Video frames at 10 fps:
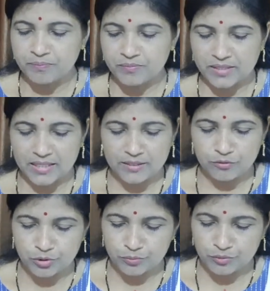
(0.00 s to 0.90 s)
Then
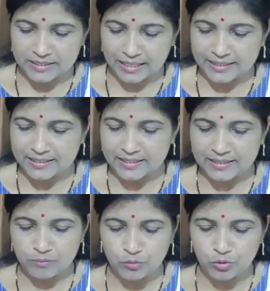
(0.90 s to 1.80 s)
we will directly
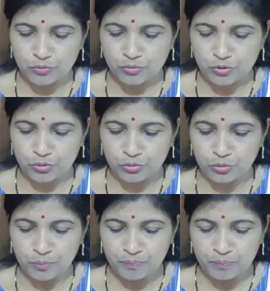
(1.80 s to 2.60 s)
move to